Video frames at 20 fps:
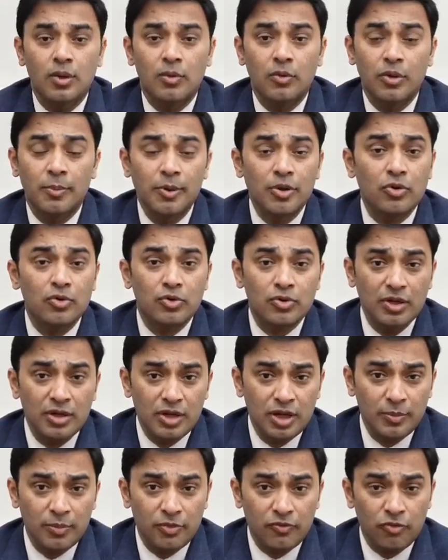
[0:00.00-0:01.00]
We've been
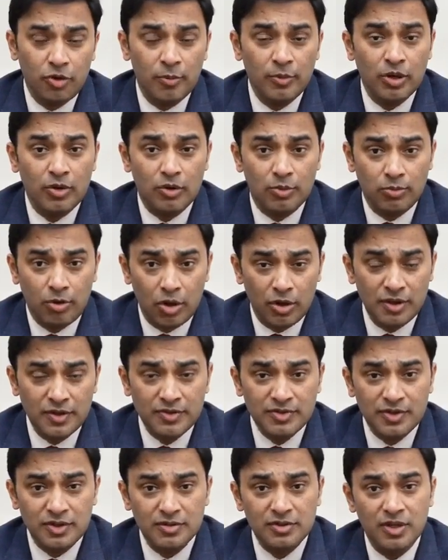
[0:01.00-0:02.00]
routinely performing robotic
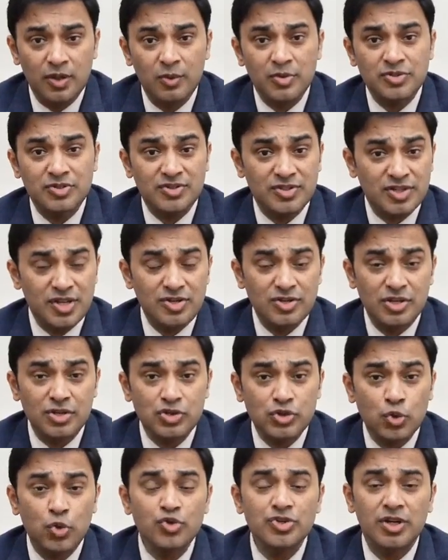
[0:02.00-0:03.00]
surgery, which is essentially
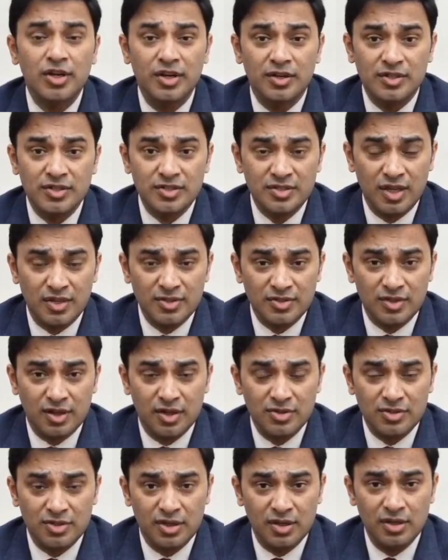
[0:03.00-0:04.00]
socially distanced
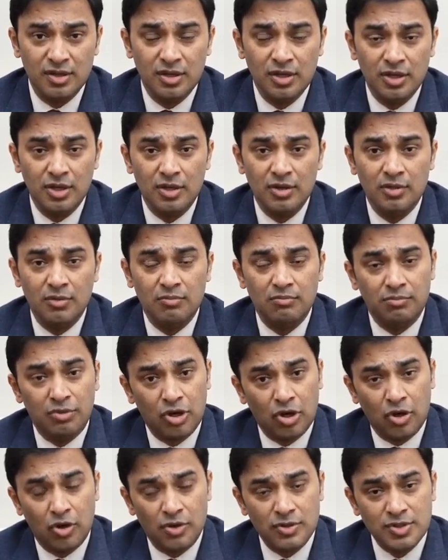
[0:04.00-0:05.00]
surgery,
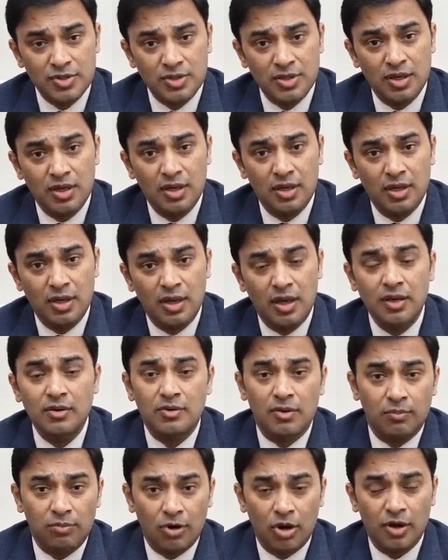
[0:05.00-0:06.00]
because in
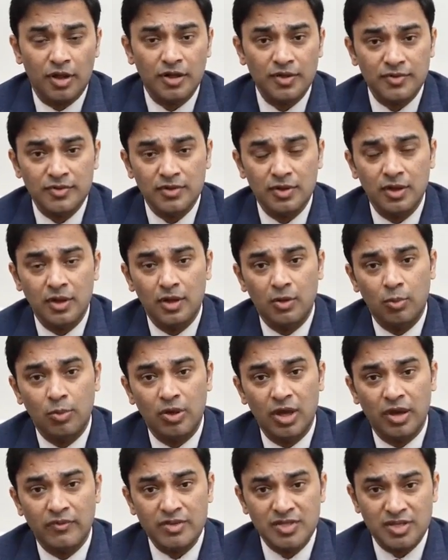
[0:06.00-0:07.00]
robotics,
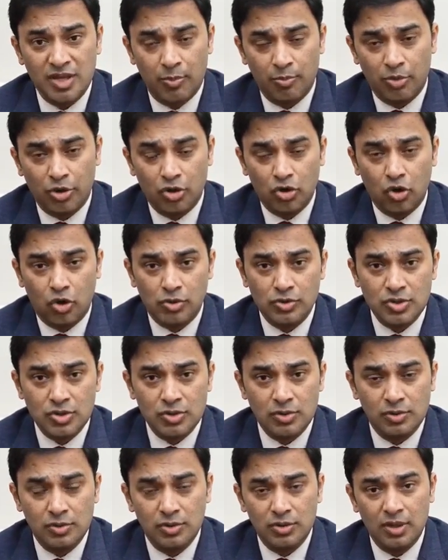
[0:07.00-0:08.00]
we have a separate
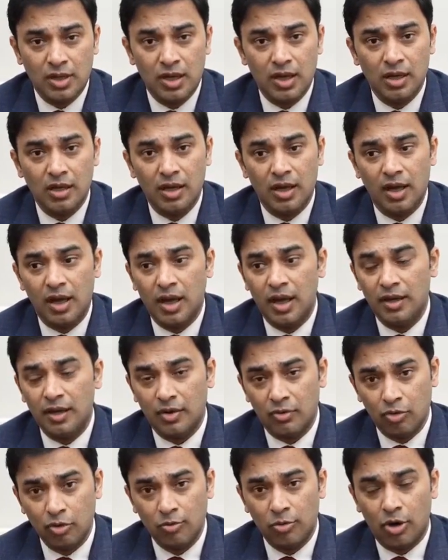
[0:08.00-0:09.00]
console and
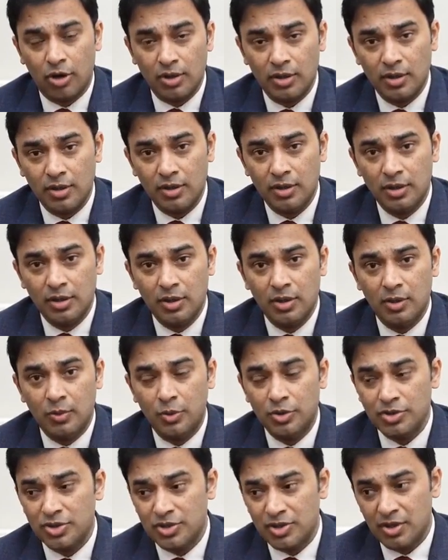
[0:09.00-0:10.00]
a robot
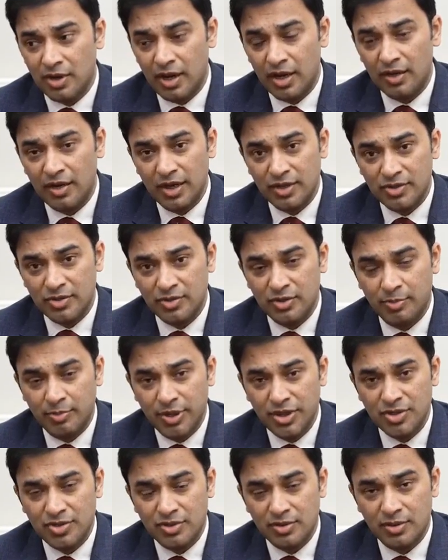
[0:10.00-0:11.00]
which is right next to the
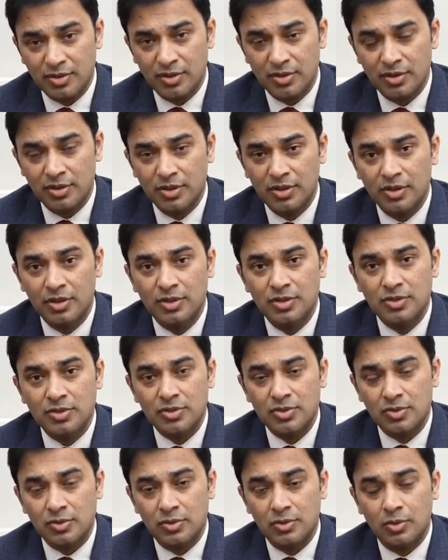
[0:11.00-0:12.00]
patient.
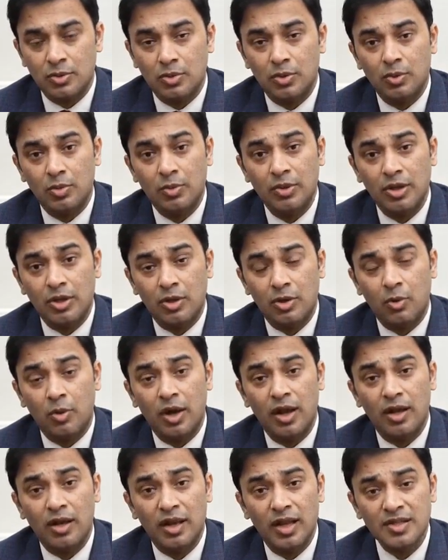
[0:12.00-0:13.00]
So we
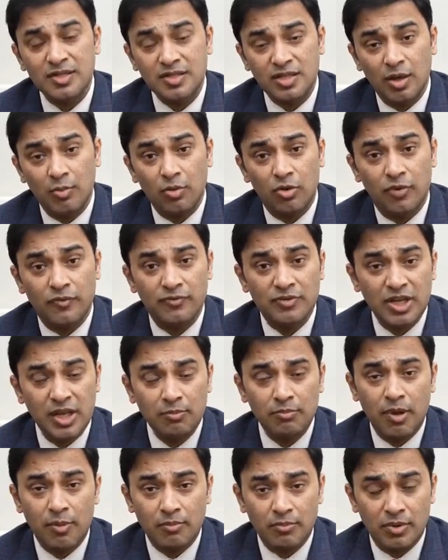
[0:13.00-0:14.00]
require less number of
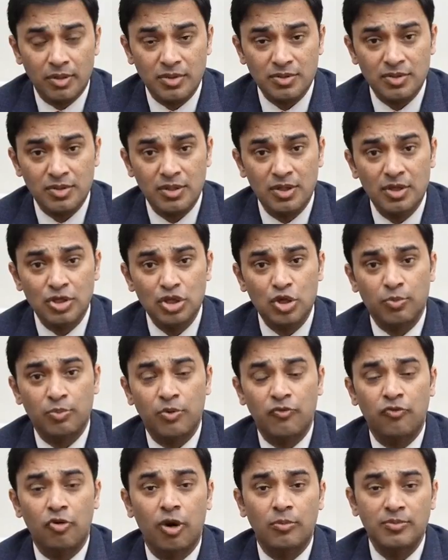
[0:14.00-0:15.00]
team members to
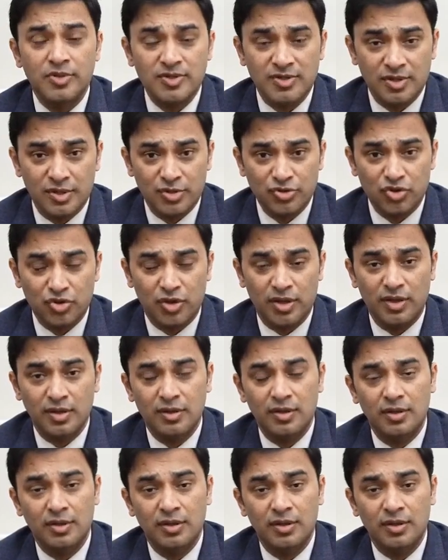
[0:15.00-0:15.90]
perform the surgery.